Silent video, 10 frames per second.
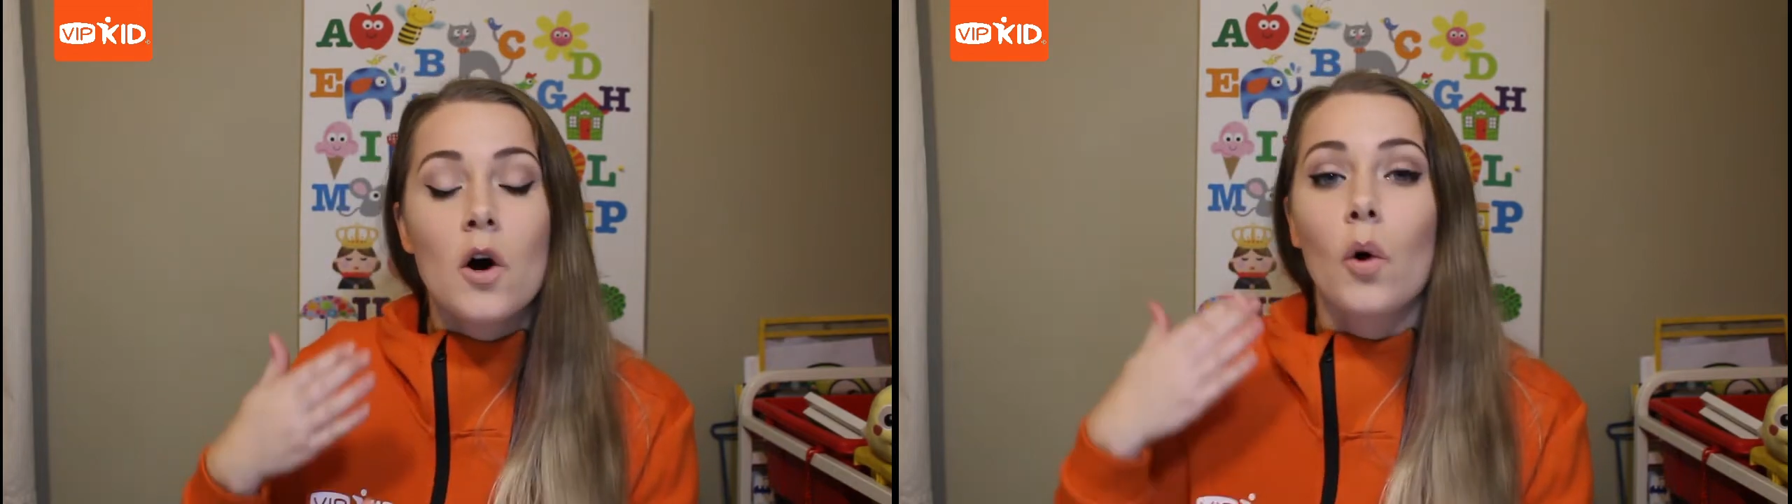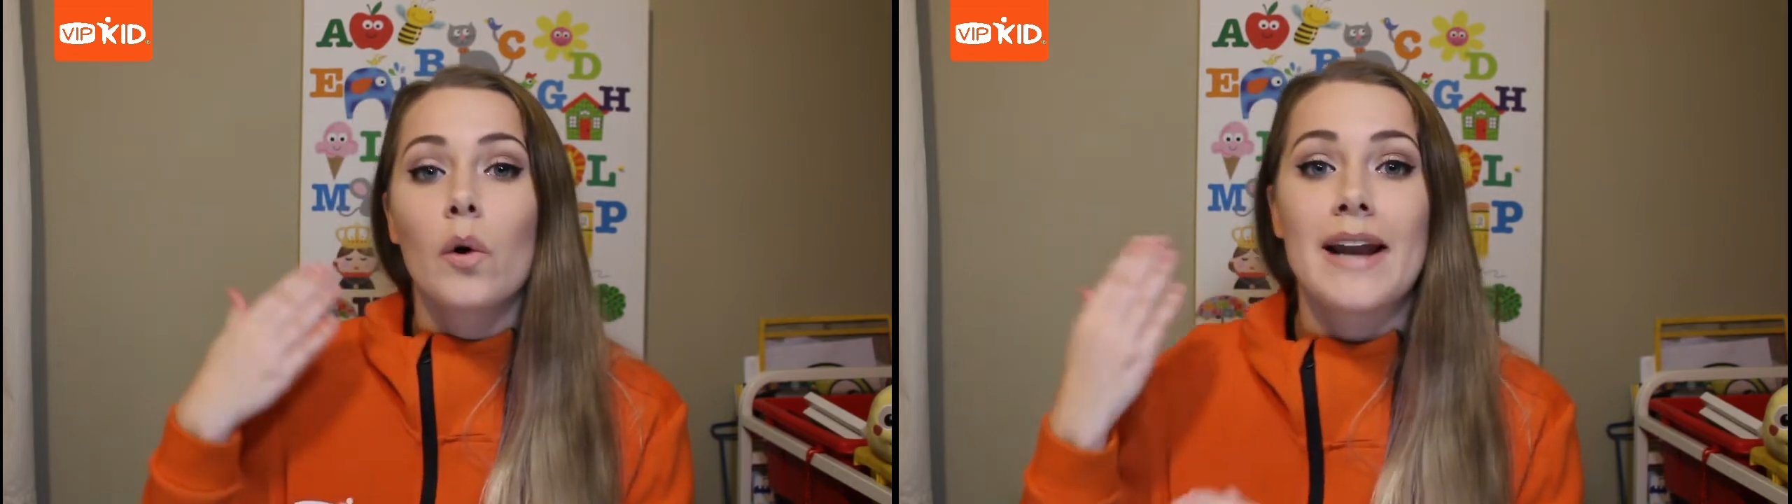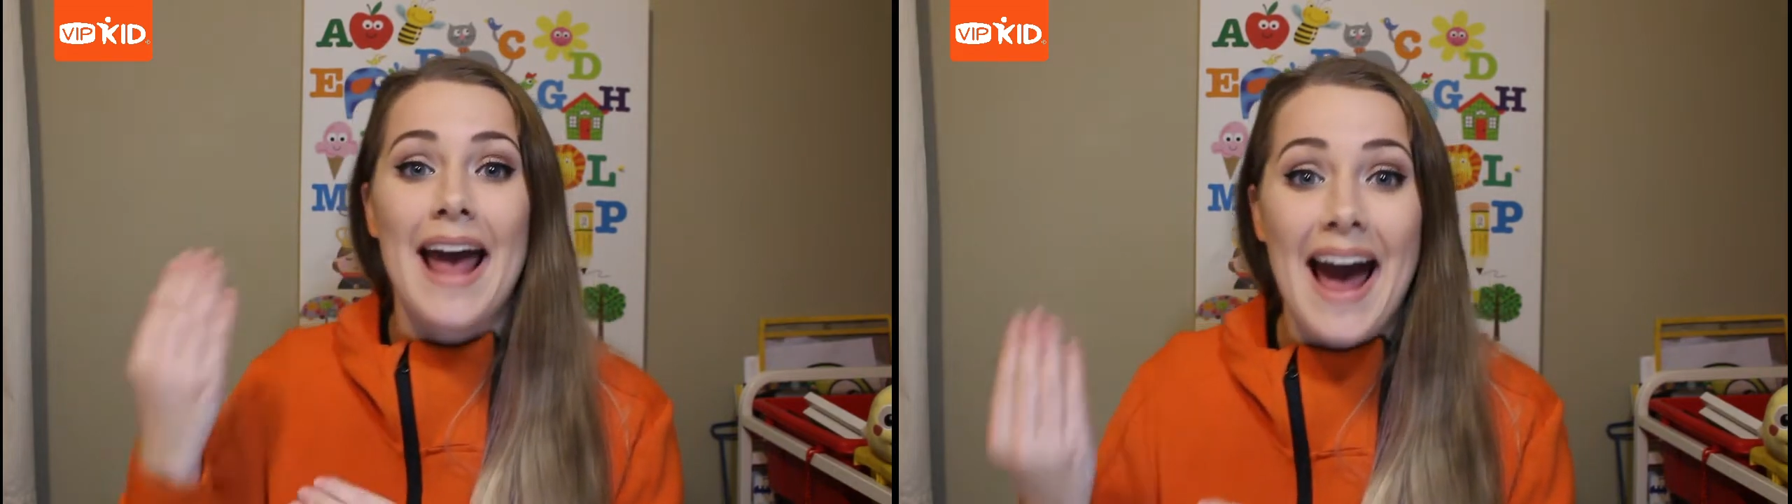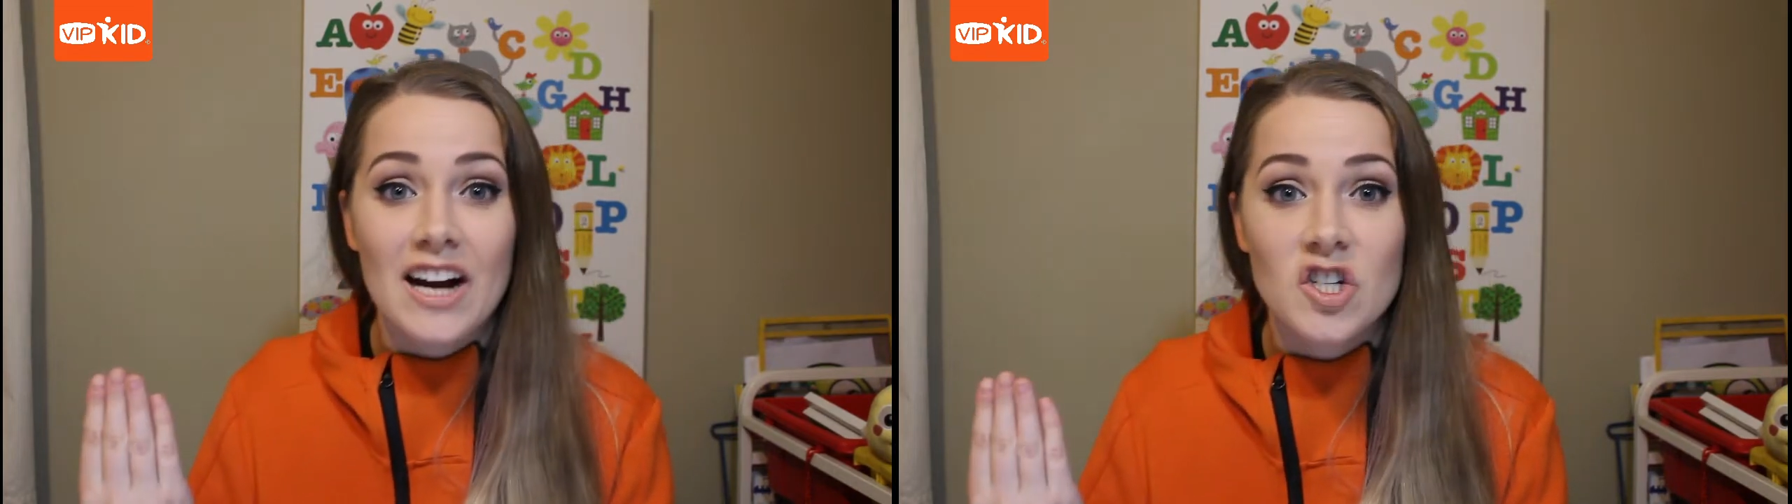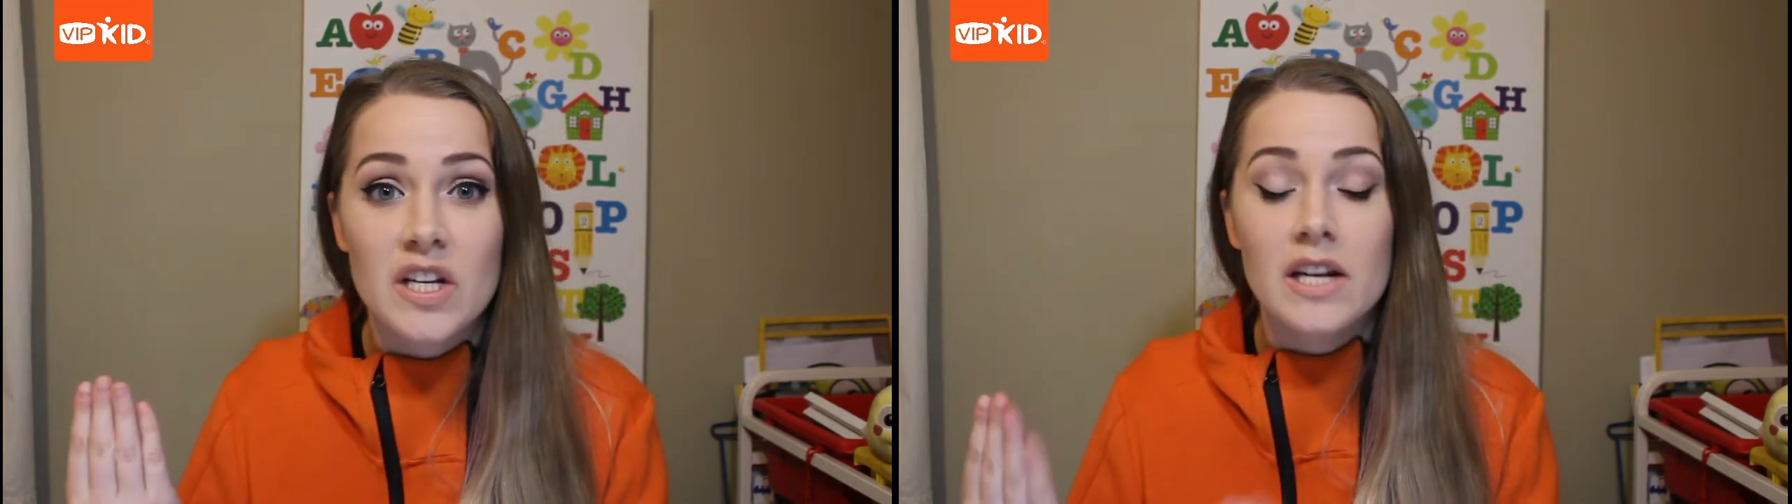or an
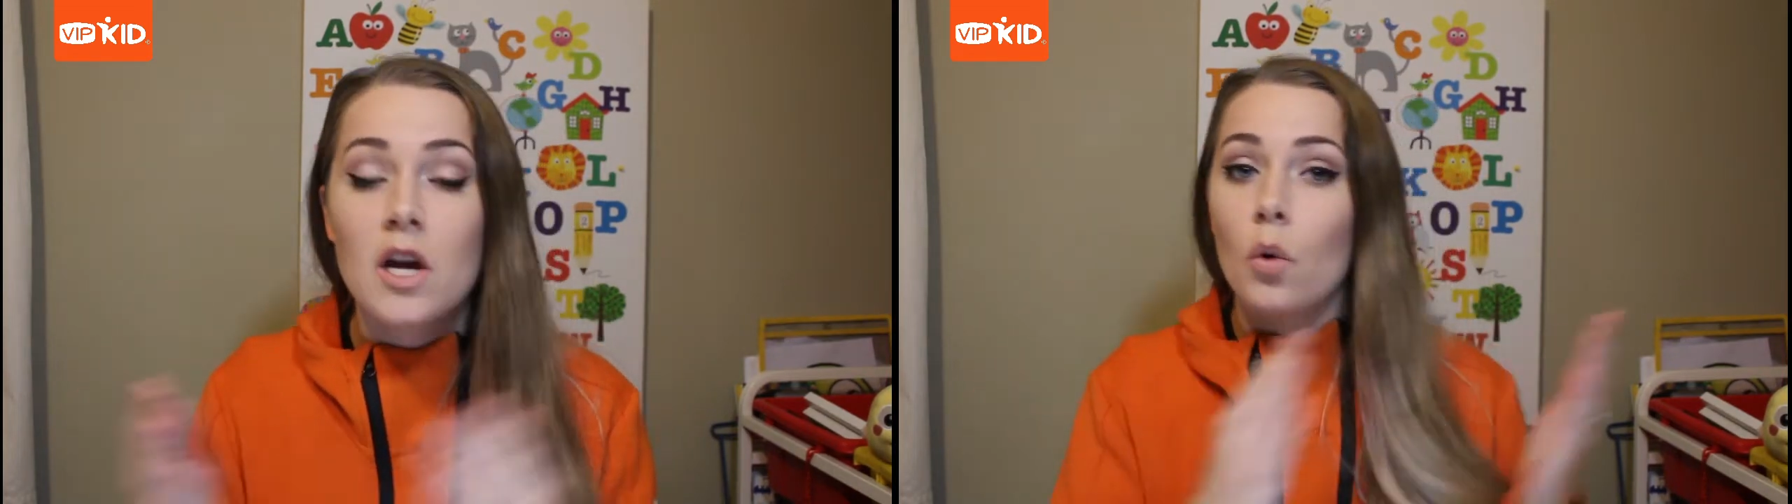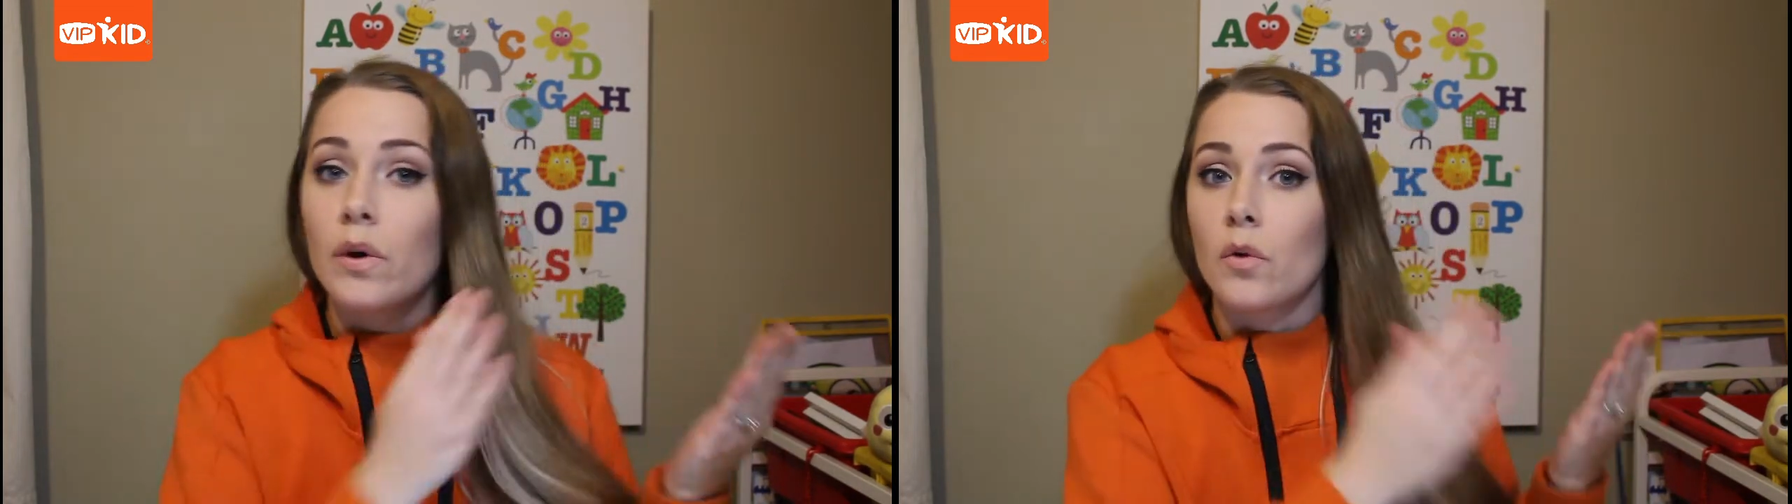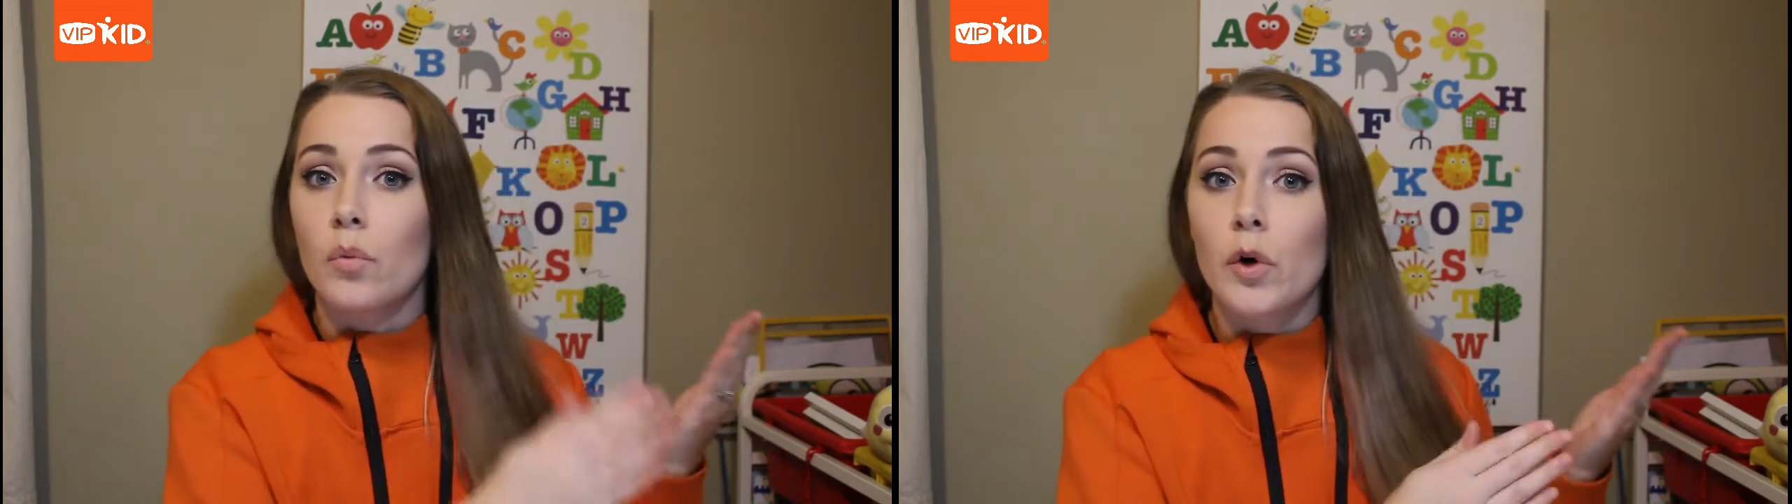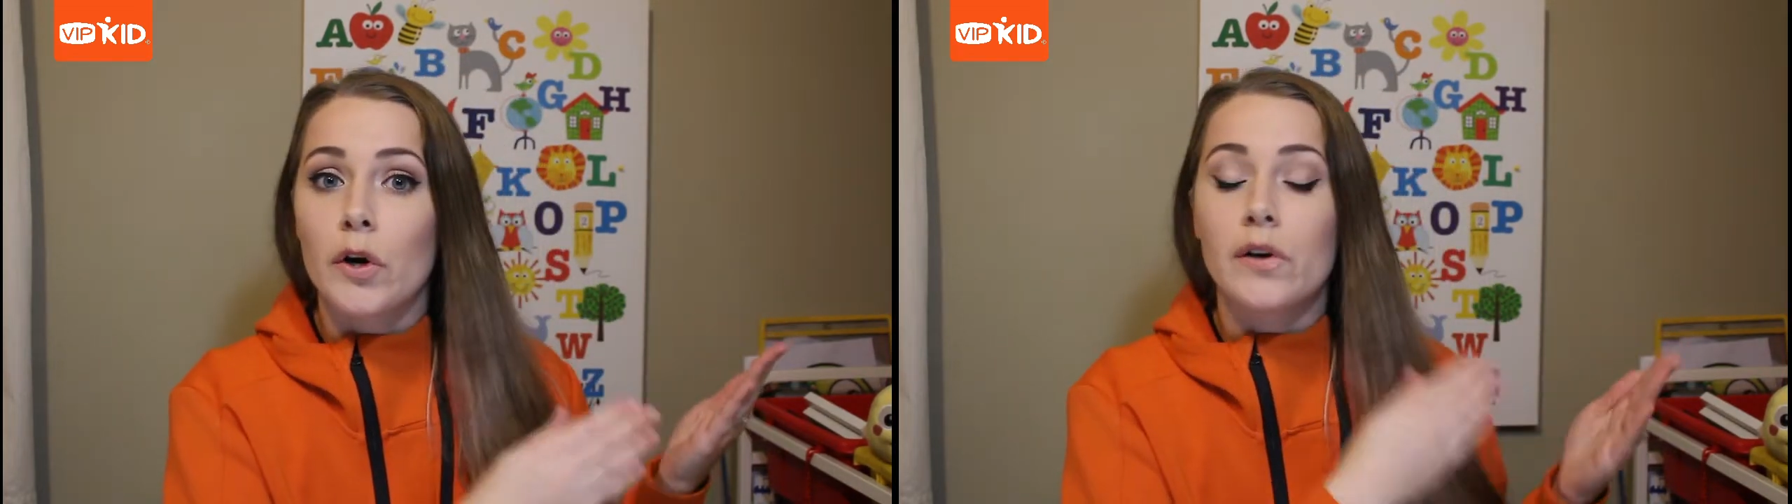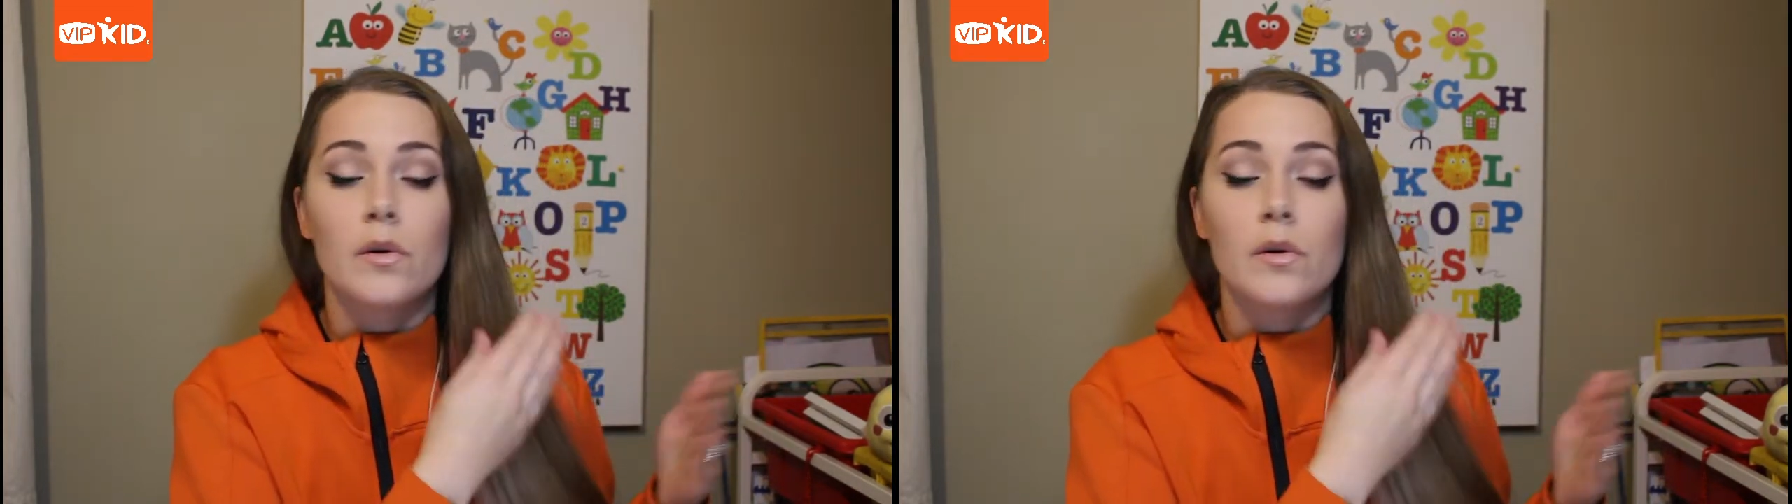action with a word